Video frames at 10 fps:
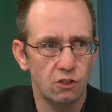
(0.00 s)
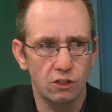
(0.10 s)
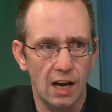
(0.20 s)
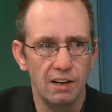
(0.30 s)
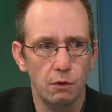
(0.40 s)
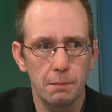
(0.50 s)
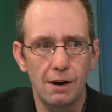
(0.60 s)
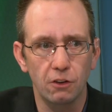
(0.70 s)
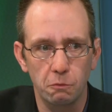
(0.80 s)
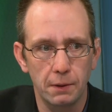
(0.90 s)
That's kind of
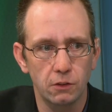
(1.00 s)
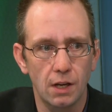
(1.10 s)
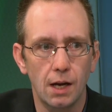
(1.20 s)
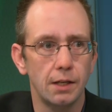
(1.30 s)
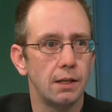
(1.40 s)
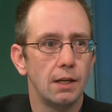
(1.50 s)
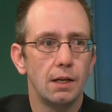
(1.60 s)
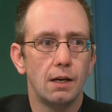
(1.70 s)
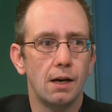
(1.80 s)
what America's built on.